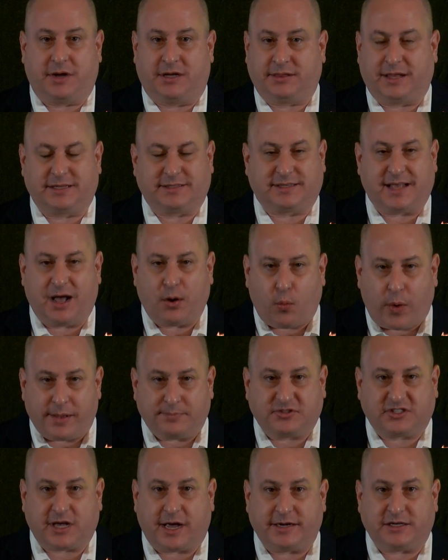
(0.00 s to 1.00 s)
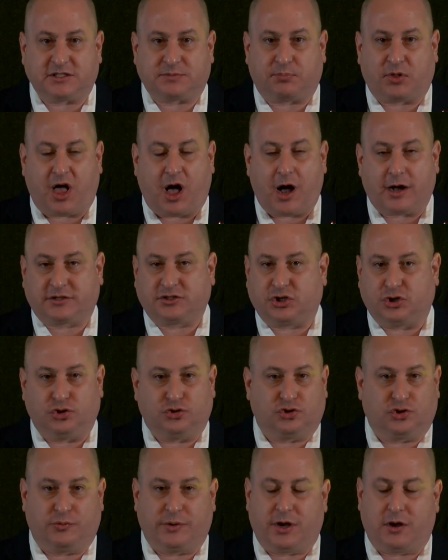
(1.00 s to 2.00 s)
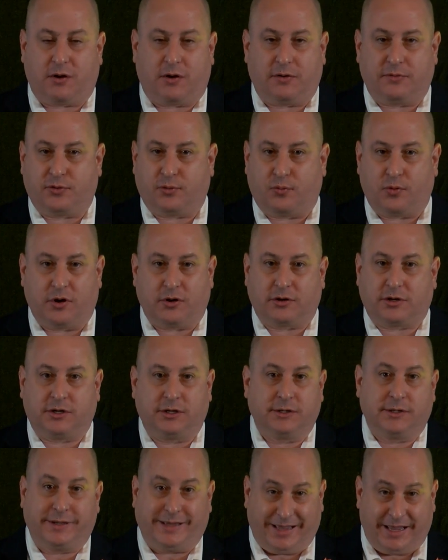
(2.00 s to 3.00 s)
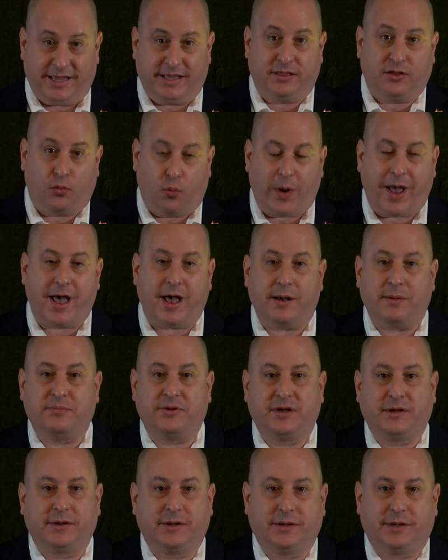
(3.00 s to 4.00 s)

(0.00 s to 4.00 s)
Unless that website is blocked and you're doing all the work in the web,